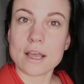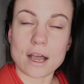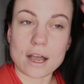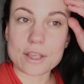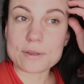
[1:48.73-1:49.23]

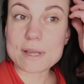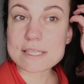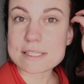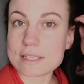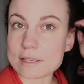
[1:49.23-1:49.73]
You
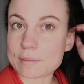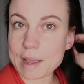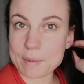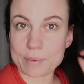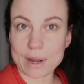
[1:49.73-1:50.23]
guys seen
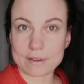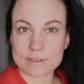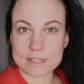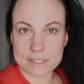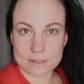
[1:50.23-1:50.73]
my
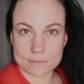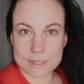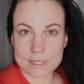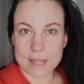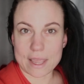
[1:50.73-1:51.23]
breakfast? It's
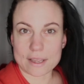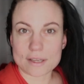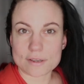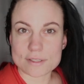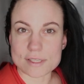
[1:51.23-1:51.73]
been like
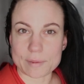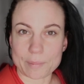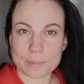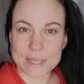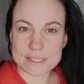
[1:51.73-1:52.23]

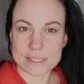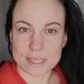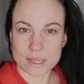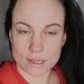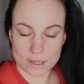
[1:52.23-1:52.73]
some
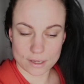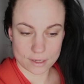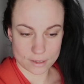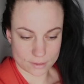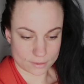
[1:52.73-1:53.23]
basic
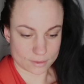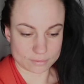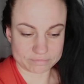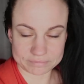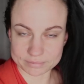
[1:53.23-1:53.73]

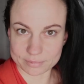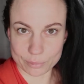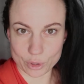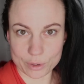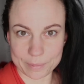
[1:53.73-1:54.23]

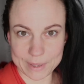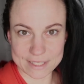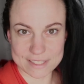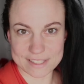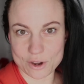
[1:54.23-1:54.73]
bro
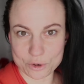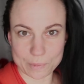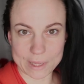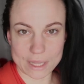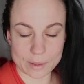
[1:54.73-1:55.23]
meals,
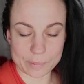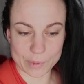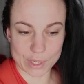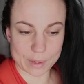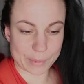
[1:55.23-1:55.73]
oatmeal,
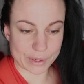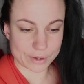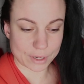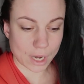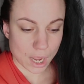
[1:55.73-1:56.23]
peanut
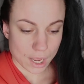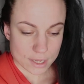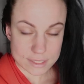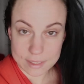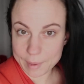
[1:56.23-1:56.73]
butter,
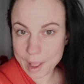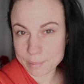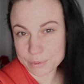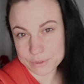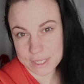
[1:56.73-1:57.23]
some
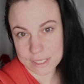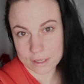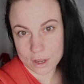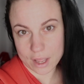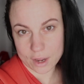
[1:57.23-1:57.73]
apples,
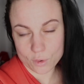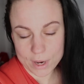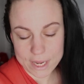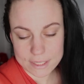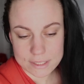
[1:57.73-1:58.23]
and egg
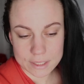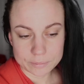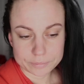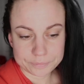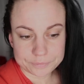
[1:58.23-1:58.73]
whites.
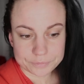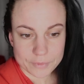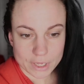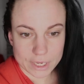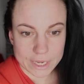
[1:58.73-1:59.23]

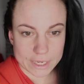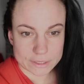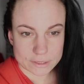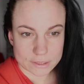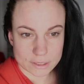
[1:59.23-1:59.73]
I
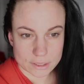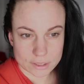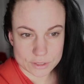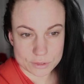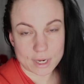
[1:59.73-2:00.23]
had
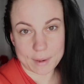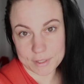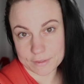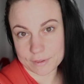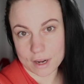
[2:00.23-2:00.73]
2
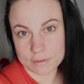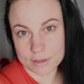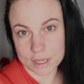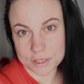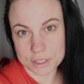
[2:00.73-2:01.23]
cups of
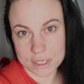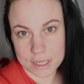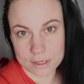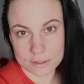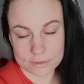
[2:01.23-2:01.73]
coffee
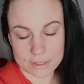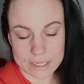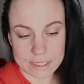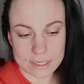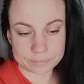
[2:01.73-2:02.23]
actually
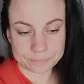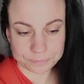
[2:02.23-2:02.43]
already,